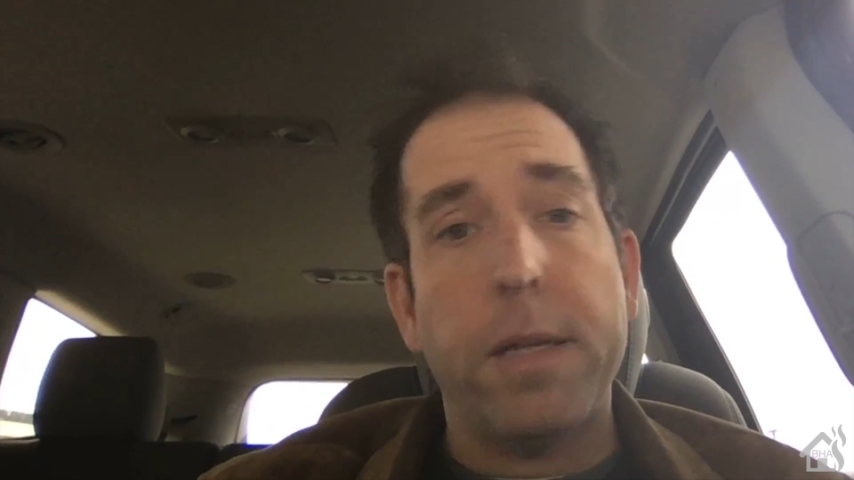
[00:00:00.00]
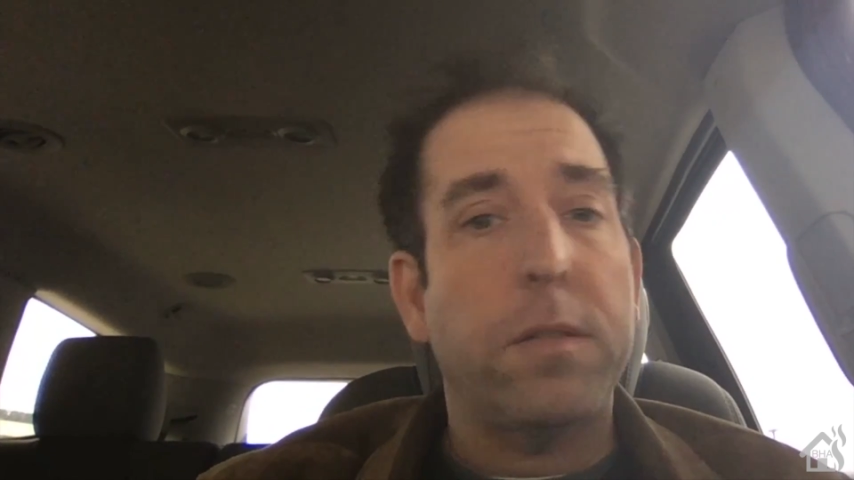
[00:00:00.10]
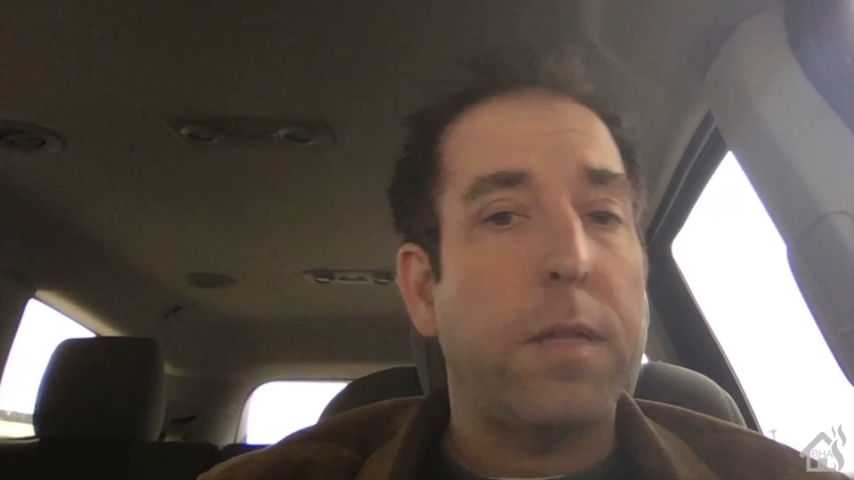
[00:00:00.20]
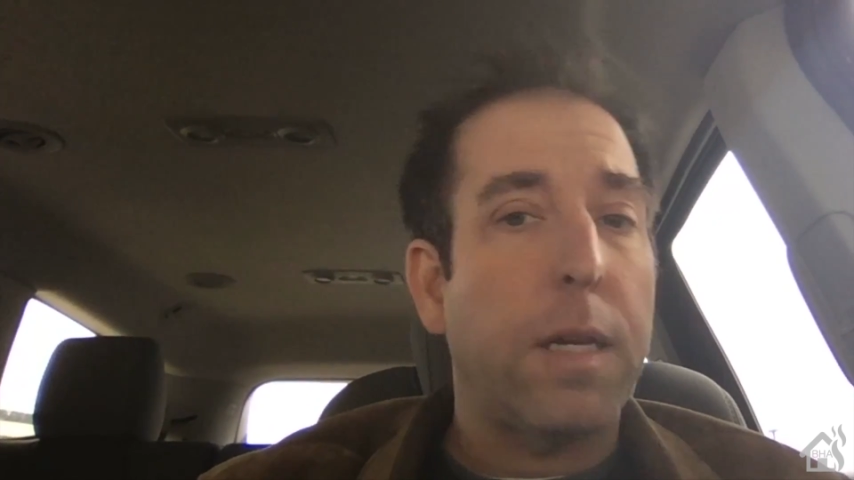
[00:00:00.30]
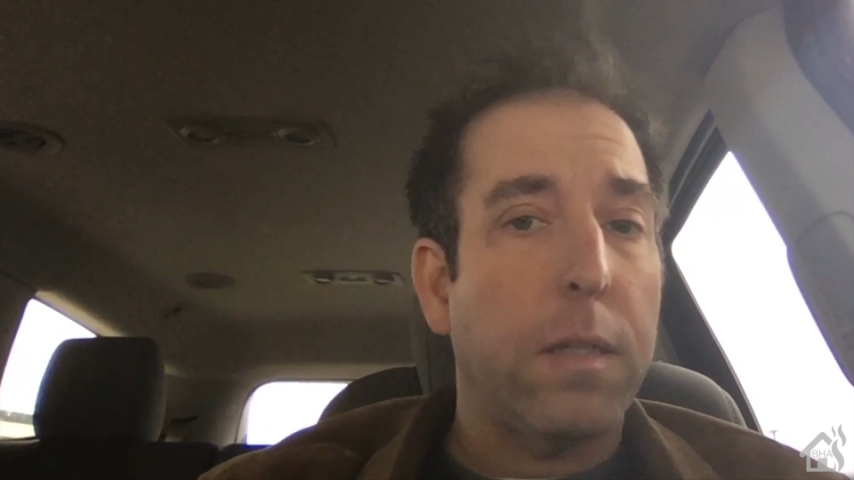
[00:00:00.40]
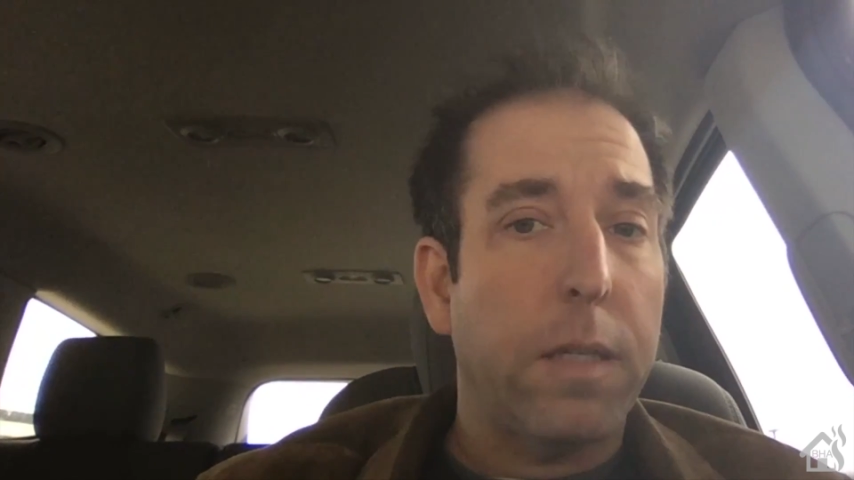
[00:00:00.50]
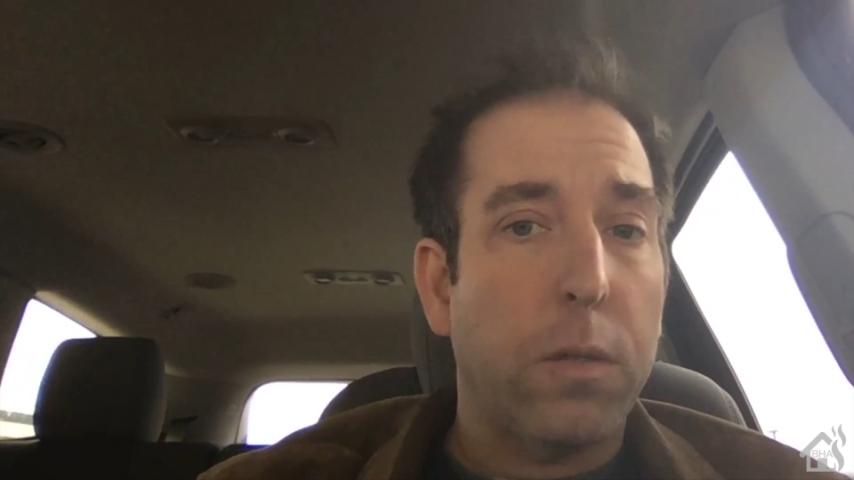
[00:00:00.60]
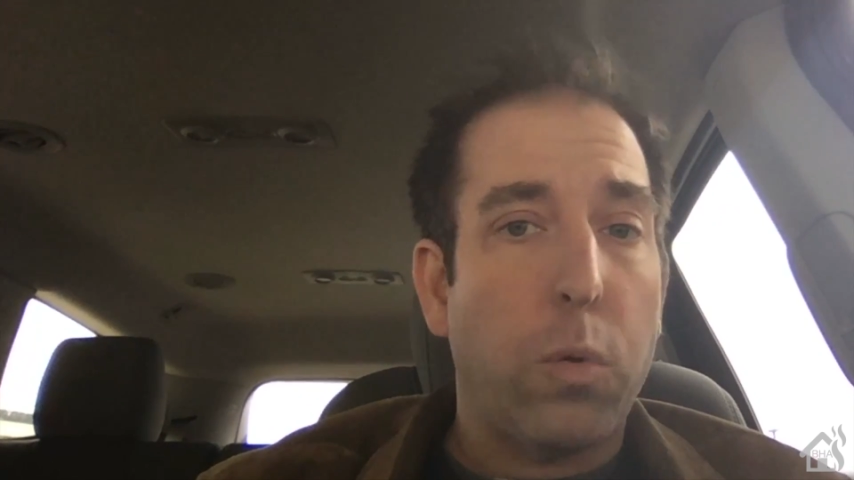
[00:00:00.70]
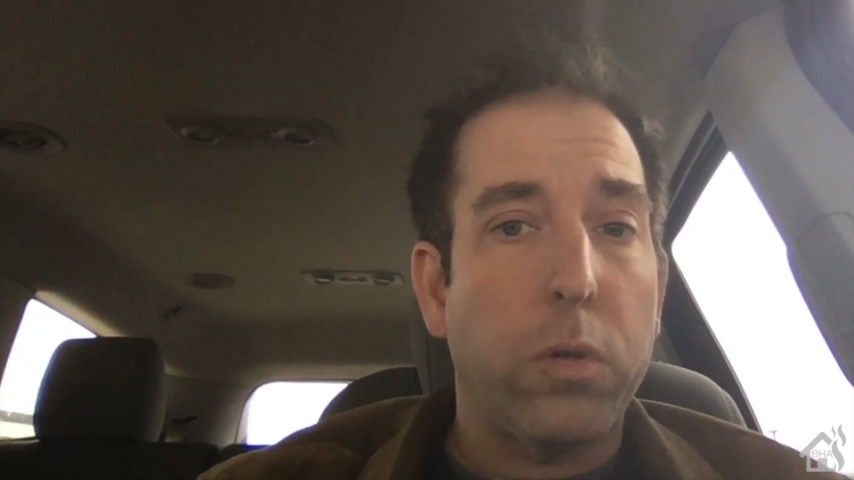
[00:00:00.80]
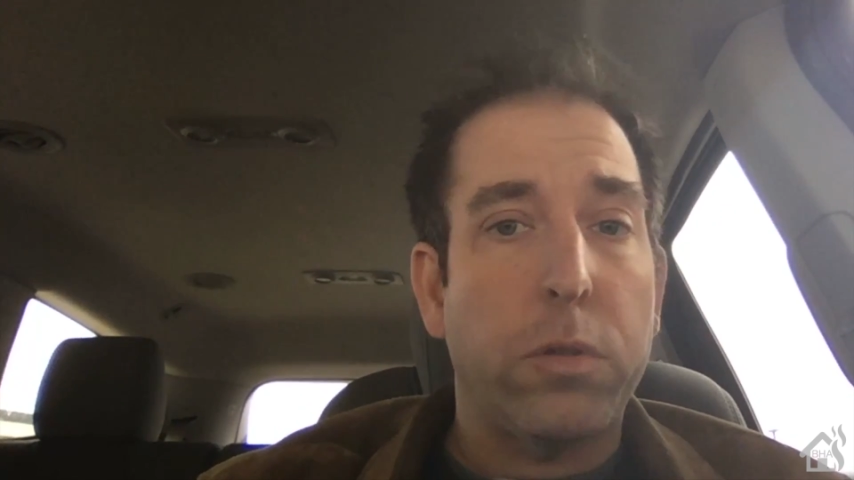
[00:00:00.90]
and secondly
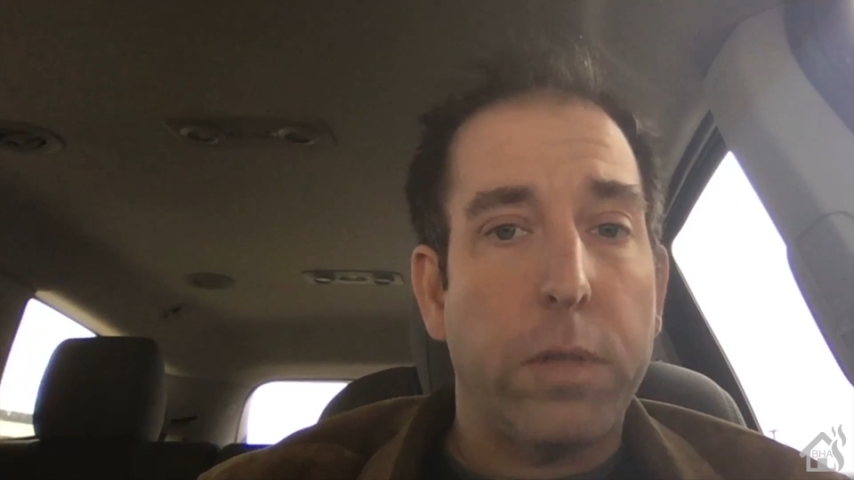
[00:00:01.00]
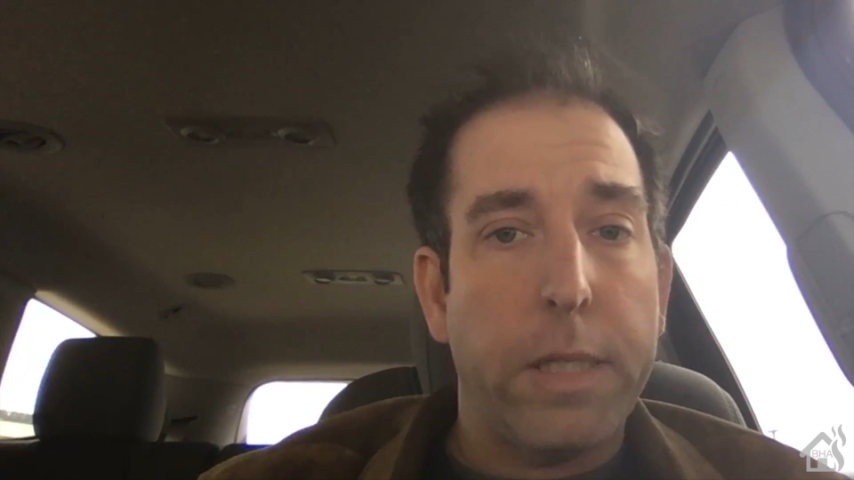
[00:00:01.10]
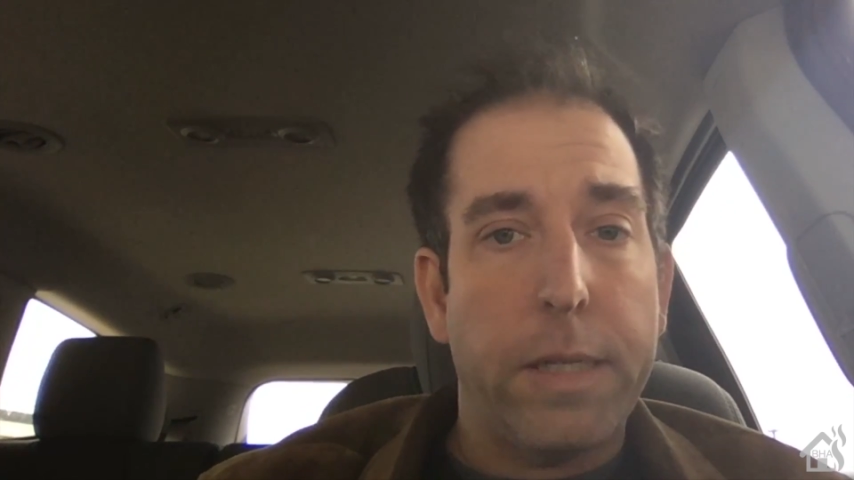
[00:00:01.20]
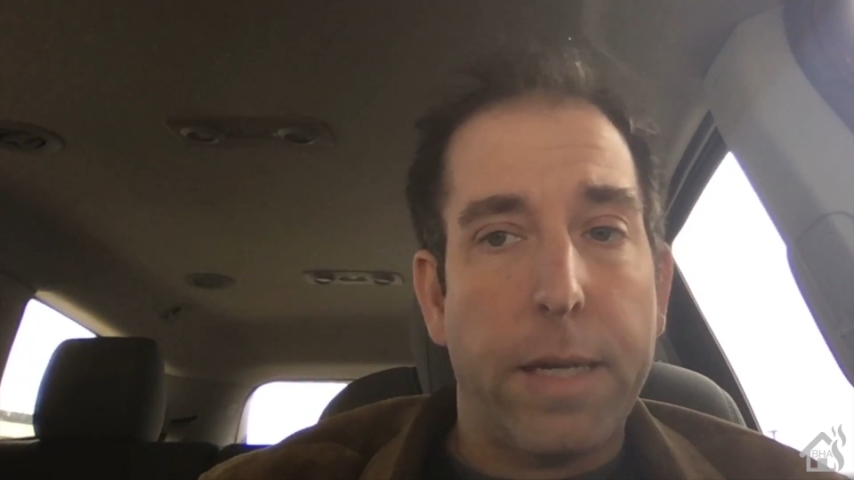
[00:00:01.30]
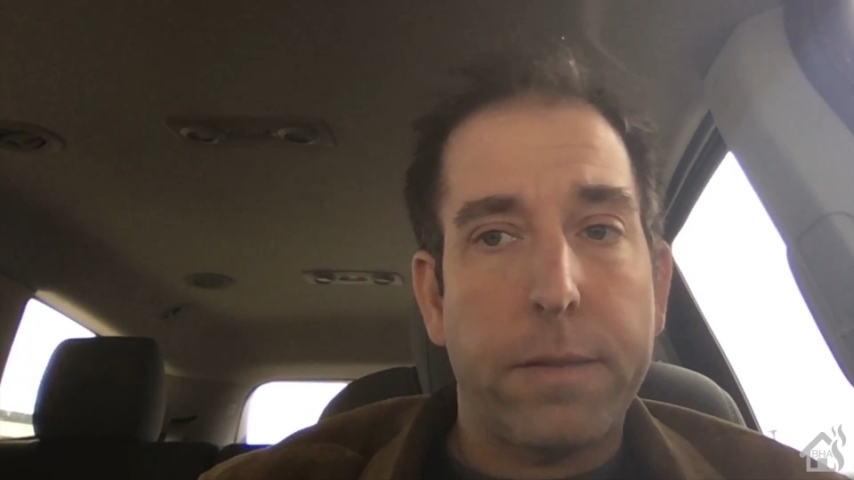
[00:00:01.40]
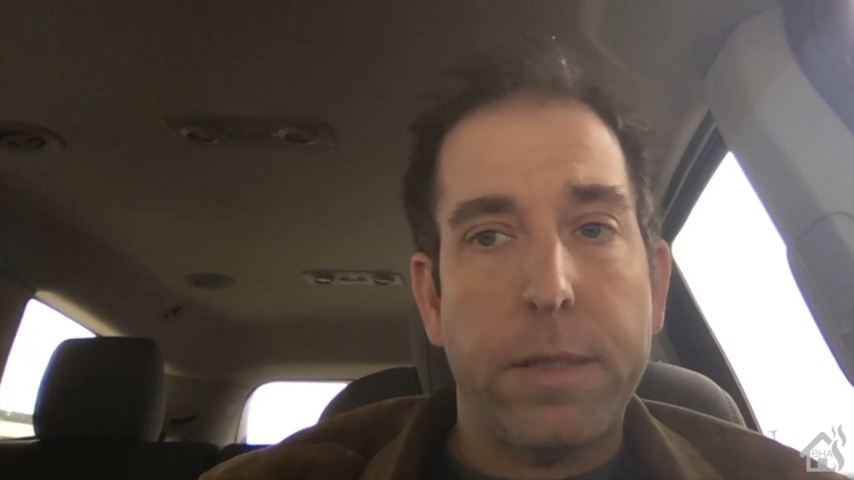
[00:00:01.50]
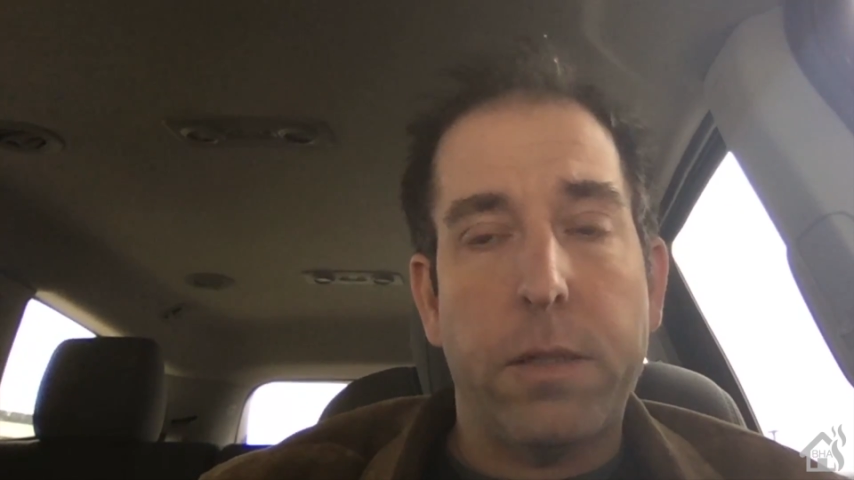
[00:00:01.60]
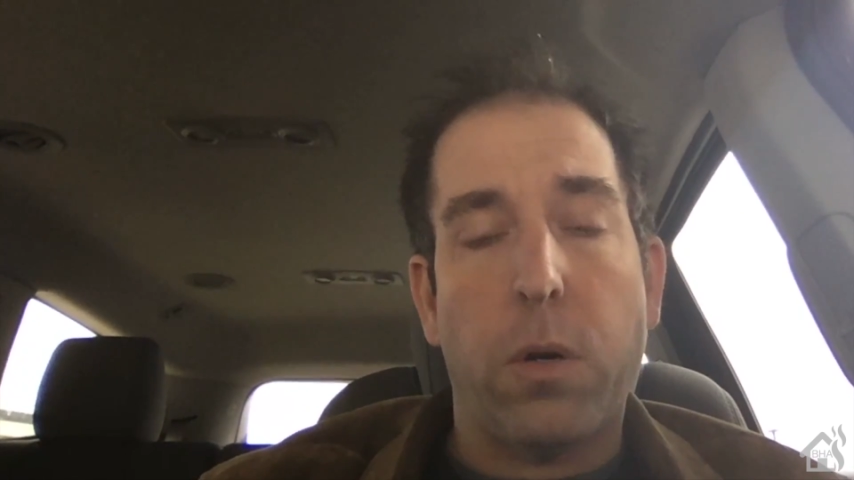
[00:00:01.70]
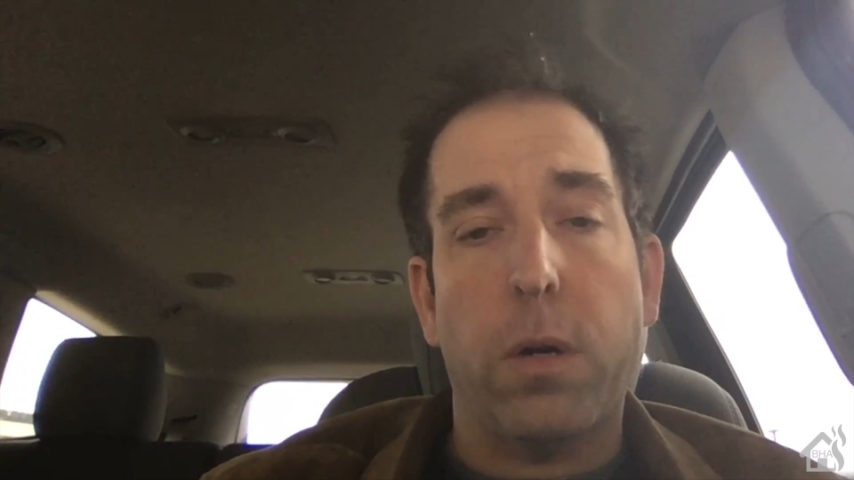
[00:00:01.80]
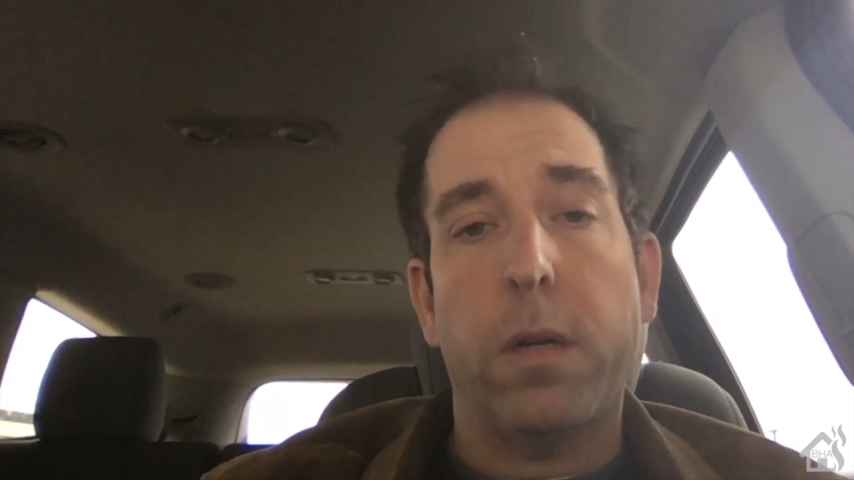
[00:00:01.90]
of course you'll need an SD
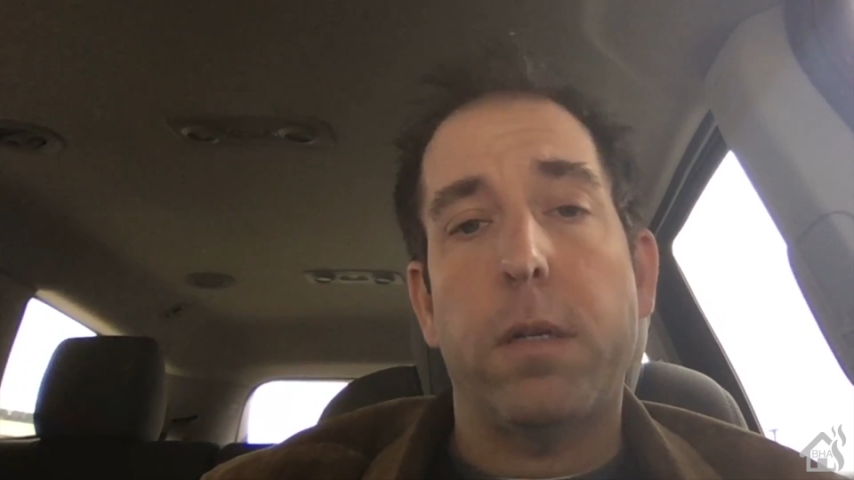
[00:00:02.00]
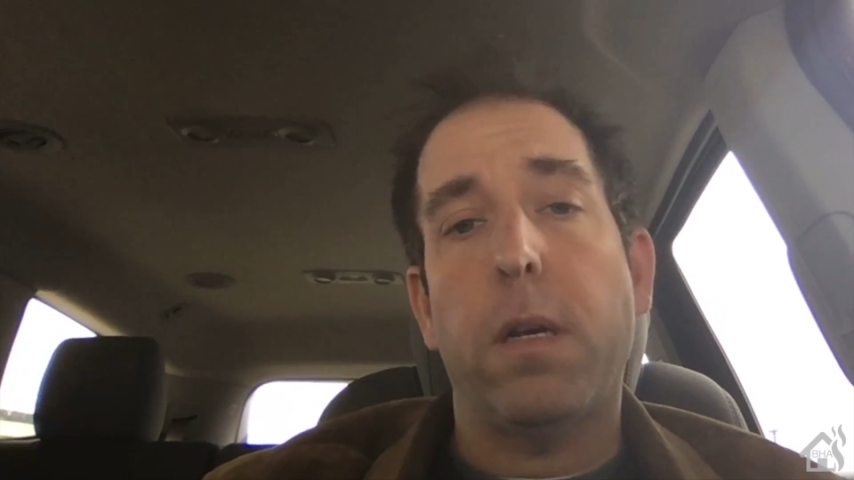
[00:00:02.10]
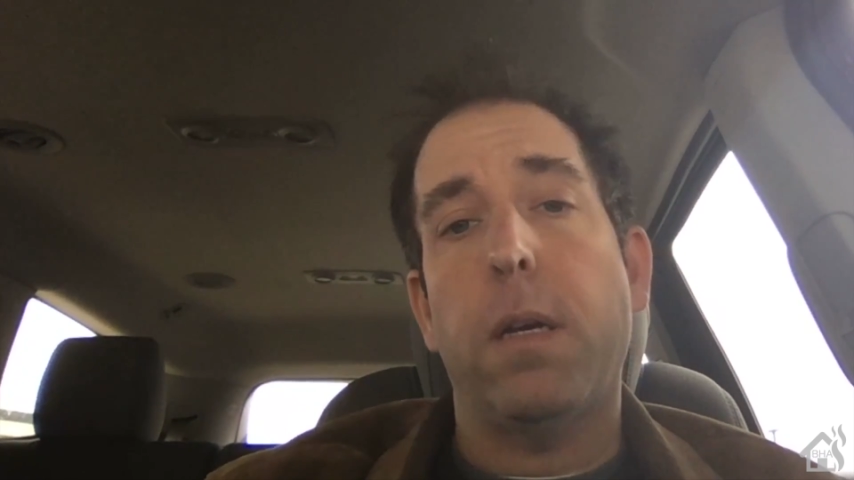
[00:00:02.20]
card.